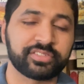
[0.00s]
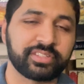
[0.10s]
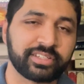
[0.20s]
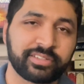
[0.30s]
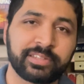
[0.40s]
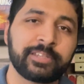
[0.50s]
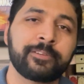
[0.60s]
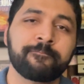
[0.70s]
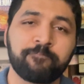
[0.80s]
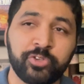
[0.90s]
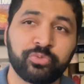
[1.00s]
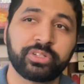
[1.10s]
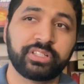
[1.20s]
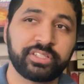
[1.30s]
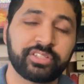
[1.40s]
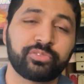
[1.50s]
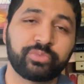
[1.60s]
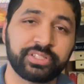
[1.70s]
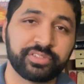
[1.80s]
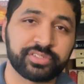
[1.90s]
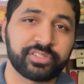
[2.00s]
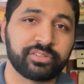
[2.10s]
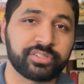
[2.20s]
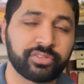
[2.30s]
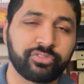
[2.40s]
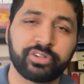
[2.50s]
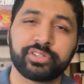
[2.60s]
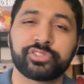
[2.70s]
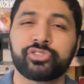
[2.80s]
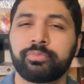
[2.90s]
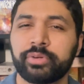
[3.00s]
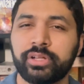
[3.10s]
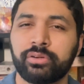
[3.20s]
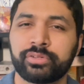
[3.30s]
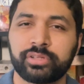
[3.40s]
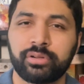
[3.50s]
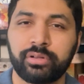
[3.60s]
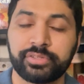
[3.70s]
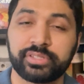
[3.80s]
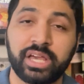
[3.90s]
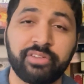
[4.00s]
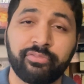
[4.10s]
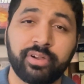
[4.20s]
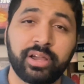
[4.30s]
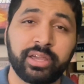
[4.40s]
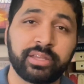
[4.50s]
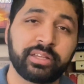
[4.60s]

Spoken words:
Like, you really need to read the series. If you're into superheroes at all, sci-fi,